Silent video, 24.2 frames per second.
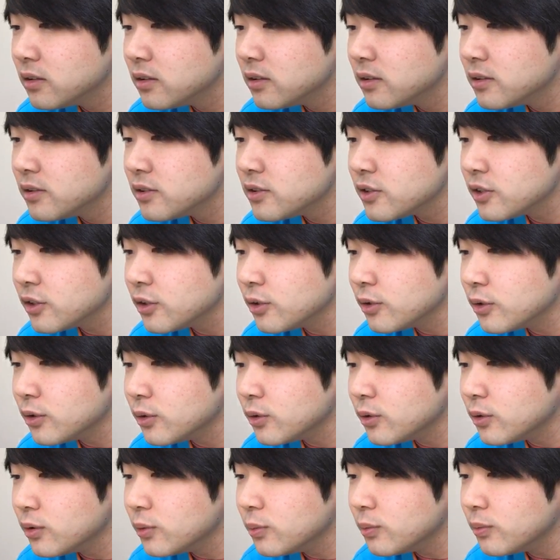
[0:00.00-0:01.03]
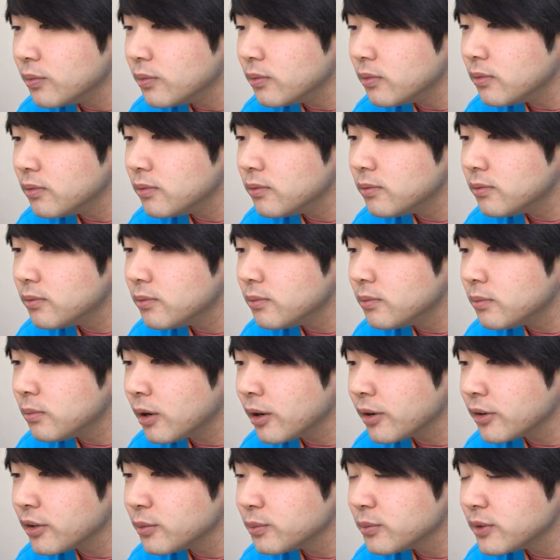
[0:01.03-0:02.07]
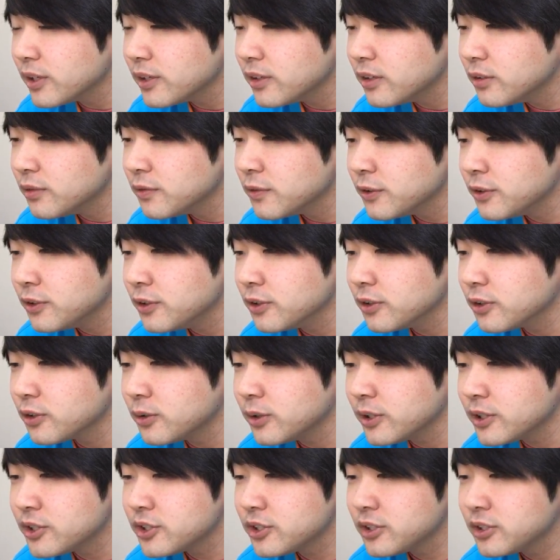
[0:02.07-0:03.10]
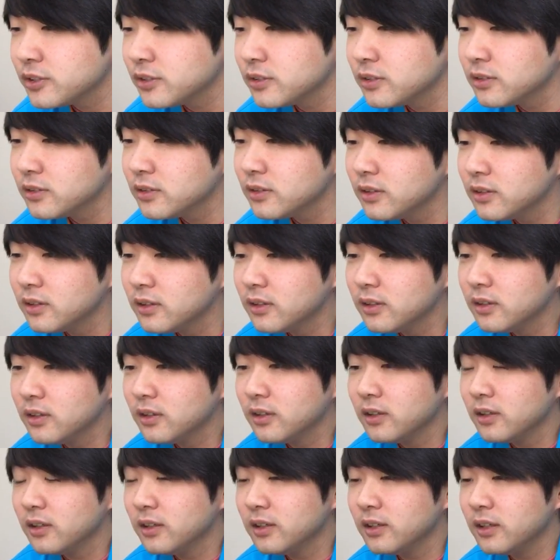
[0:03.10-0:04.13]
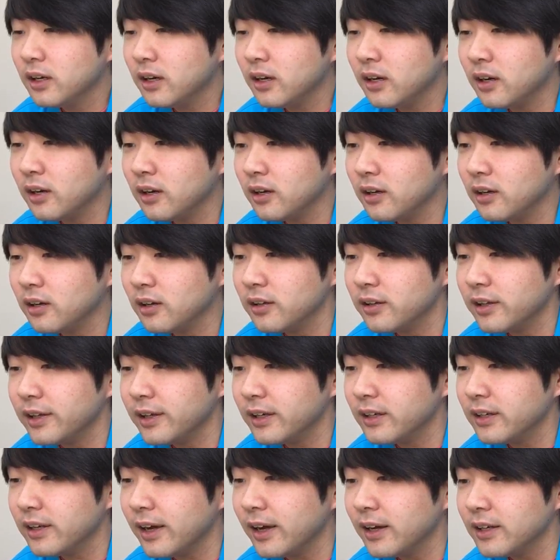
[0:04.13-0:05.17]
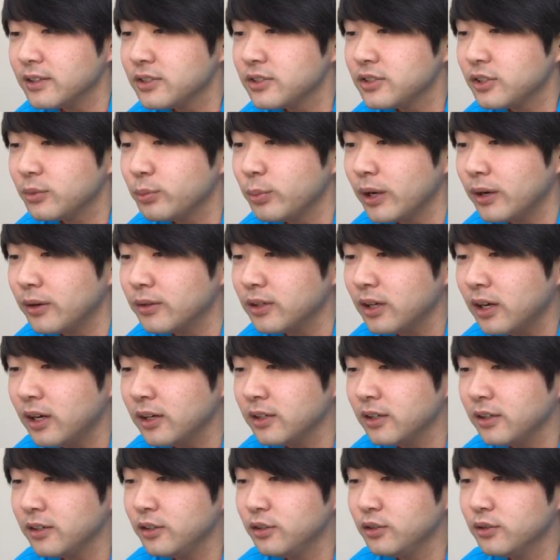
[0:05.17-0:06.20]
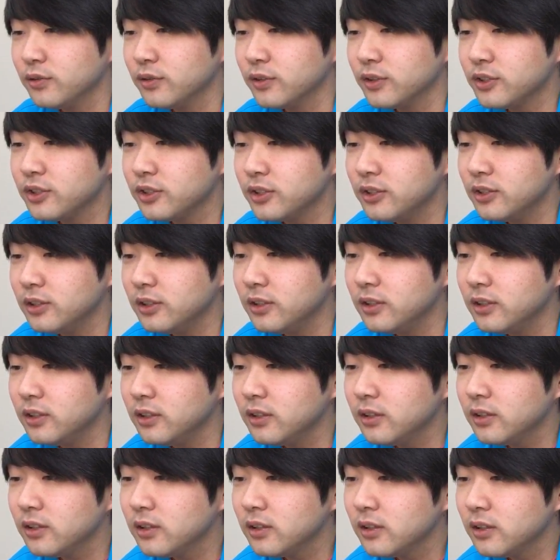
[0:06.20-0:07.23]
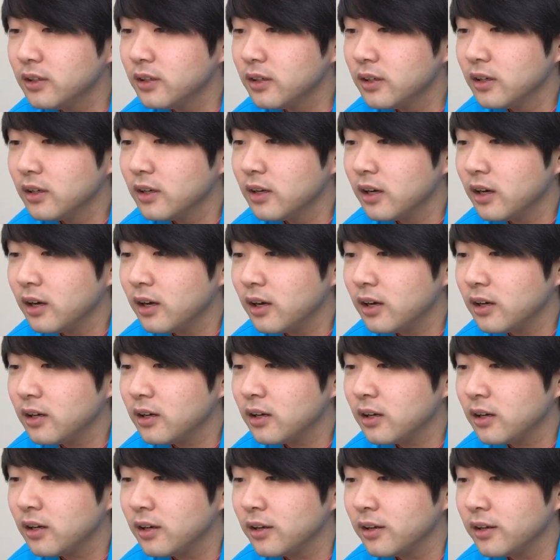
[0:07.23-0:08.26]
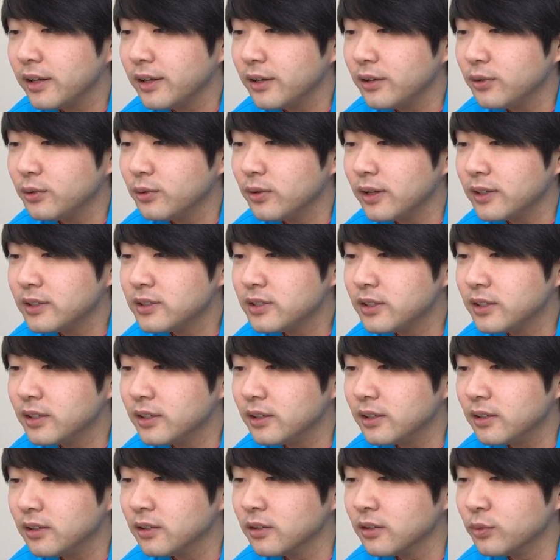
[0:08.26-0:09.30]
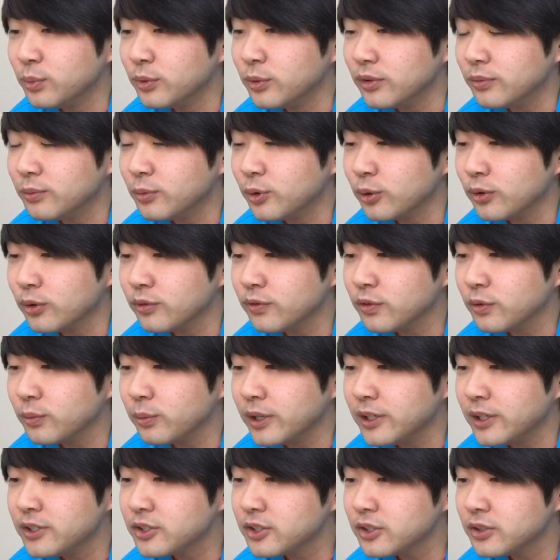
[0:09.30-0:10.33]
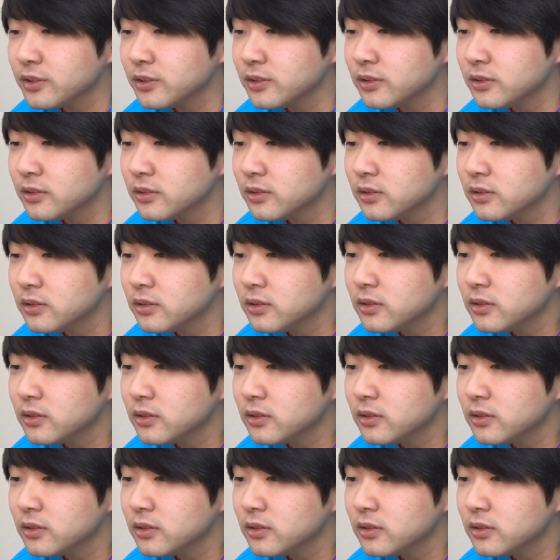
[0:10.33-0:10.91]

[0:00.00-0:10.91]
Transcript: So, Mariam, thank you for your question. They had asked about Hanyang University. They'd like to get a little bit more information.